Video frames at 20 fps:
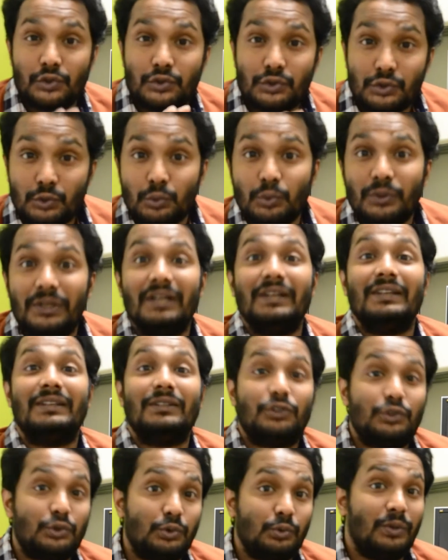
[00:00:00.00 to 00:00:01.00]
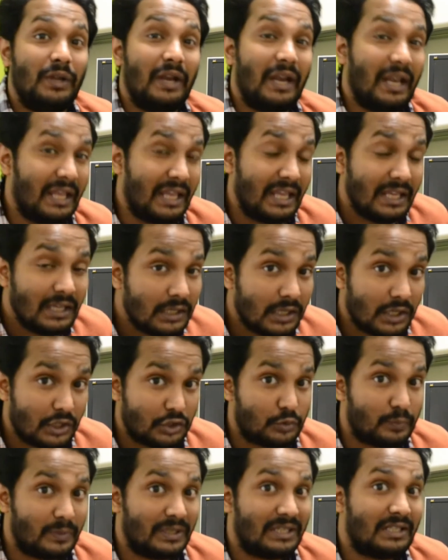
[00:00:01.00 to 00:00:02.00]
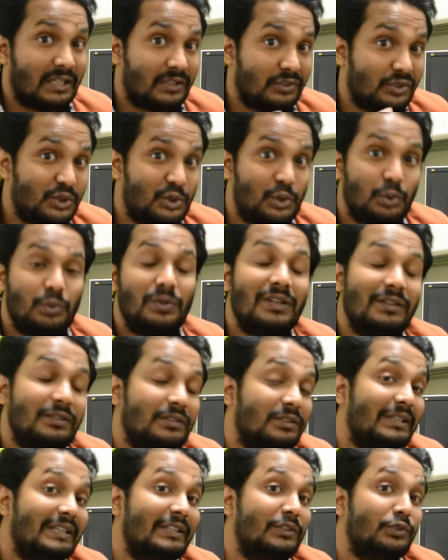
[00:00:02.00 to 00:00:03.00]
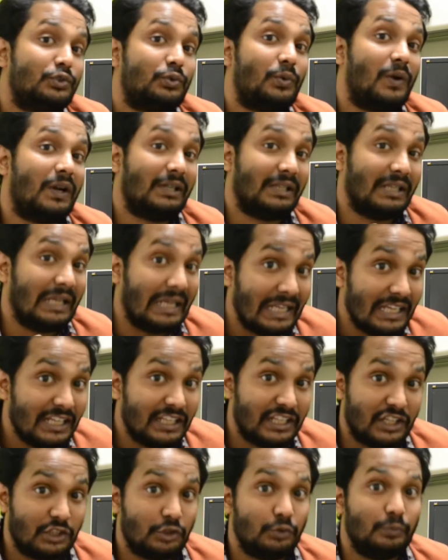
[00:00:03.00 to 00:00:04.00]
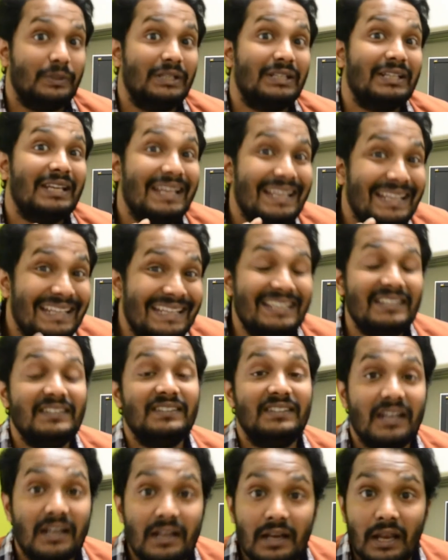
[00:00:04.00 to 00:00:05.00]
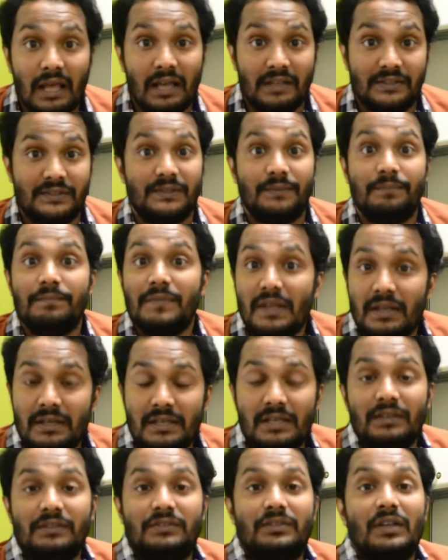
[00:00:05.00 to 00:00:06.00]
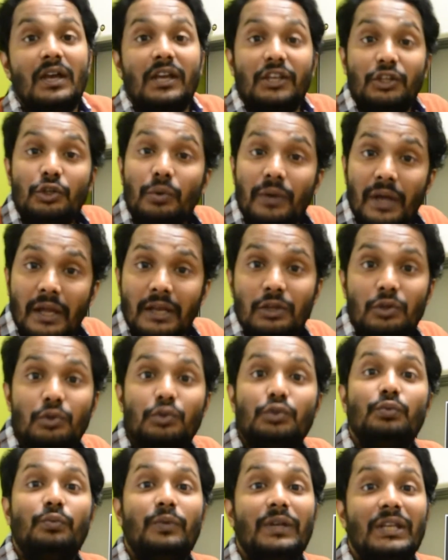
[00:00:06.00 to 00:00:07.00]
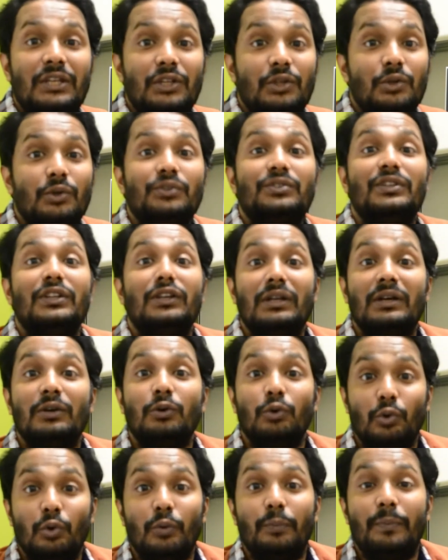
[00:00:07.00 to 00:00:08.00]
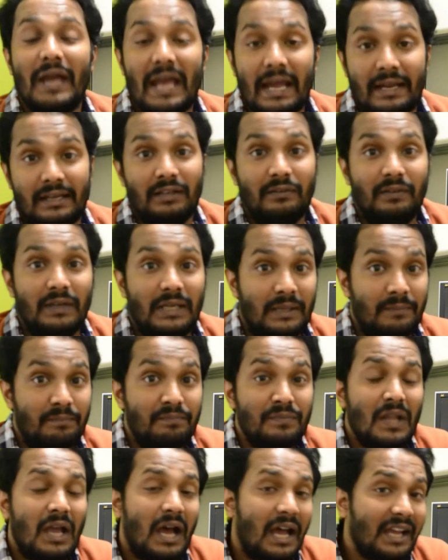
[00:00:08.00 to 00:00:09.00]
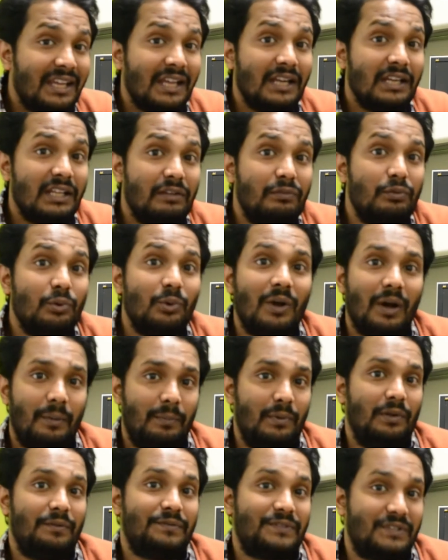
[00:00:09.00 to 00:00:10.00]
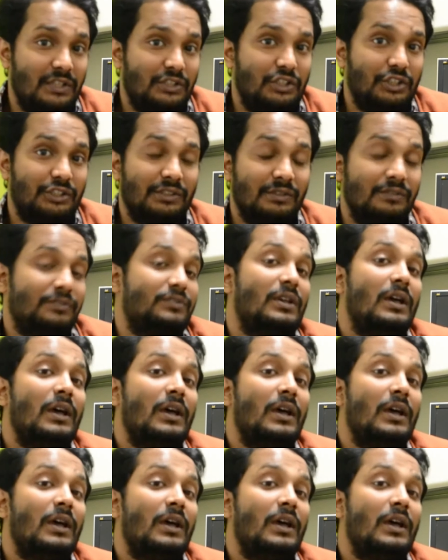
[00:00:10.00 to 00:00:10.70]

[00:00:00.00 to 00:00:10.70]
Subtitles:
student engagement and student instructor engagement in the class. Yes, you can use videos in a group activity. I can give you a couple of suggestions.